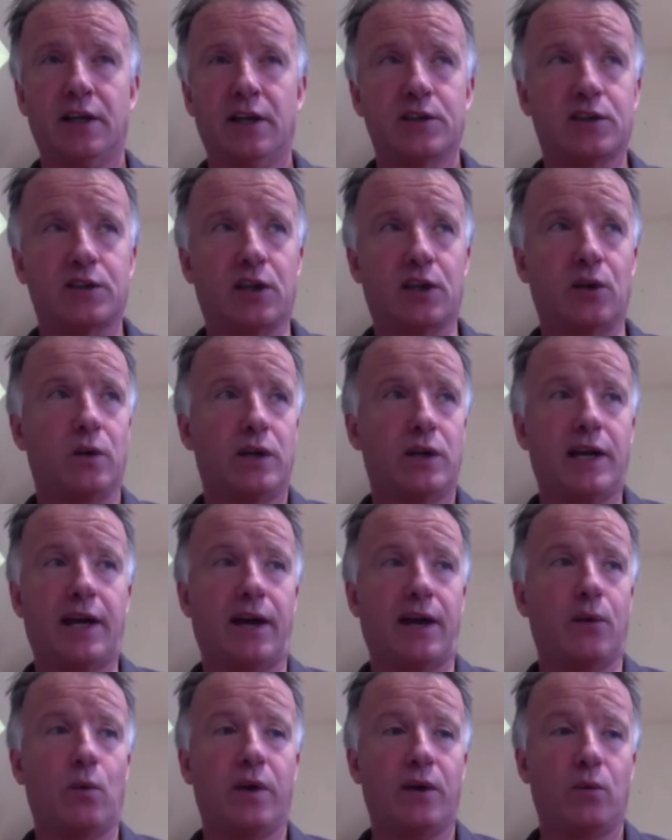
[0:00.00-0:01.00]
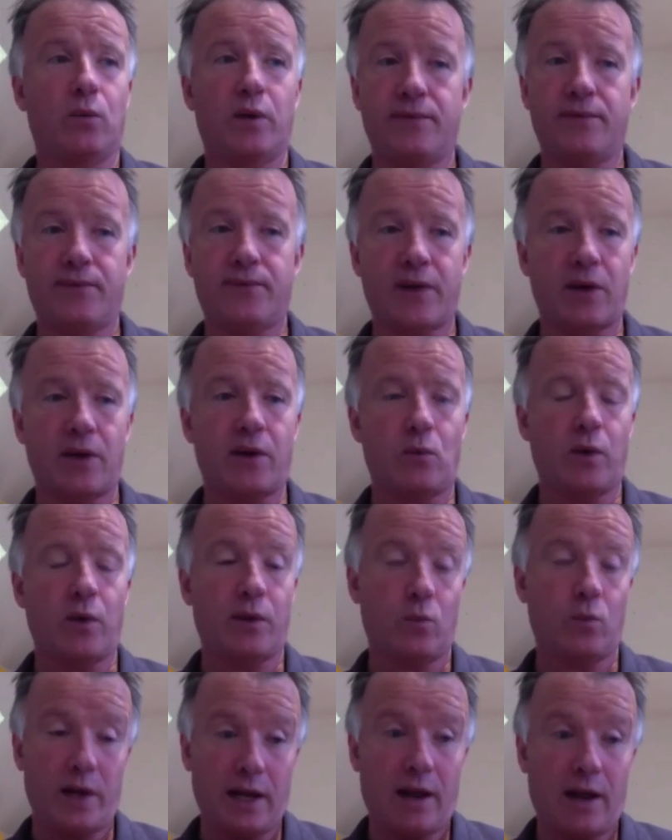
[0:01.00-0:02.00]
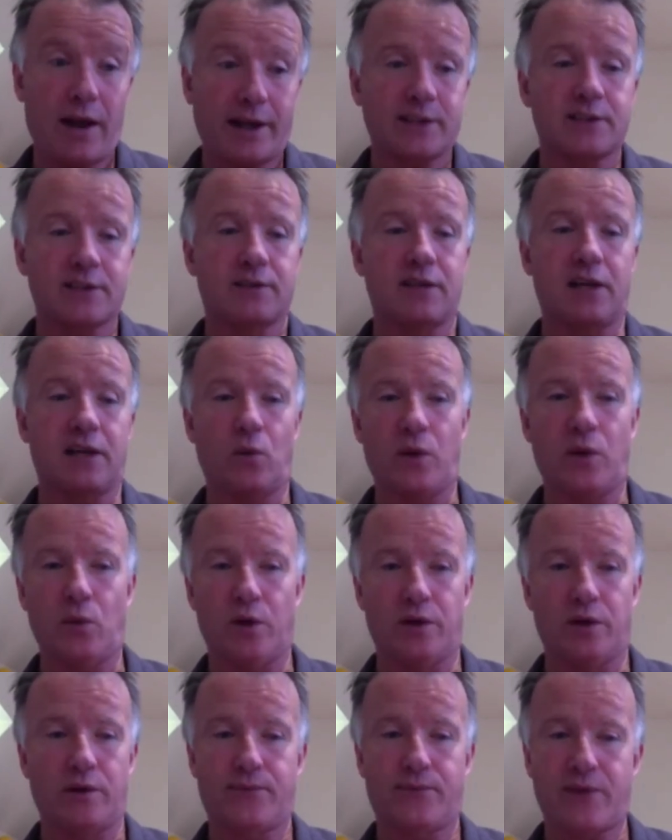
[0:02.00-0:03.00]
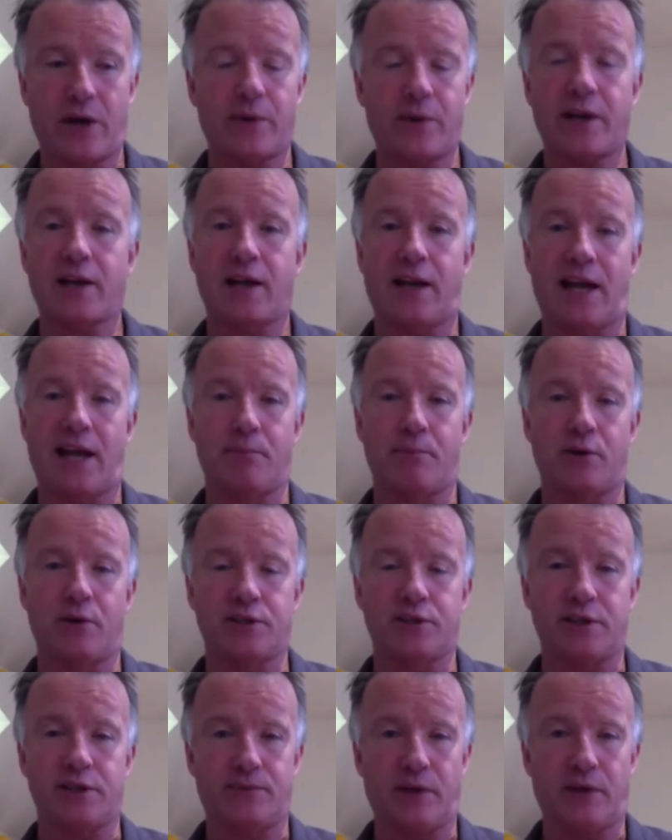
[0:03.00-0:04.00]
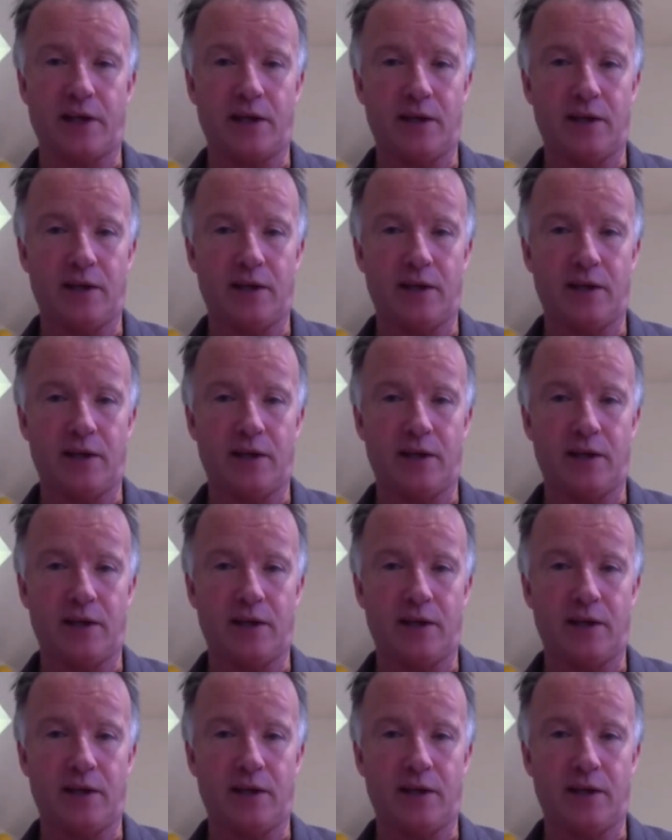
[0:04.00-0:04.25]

So yeah, we like to think we work very collaboratively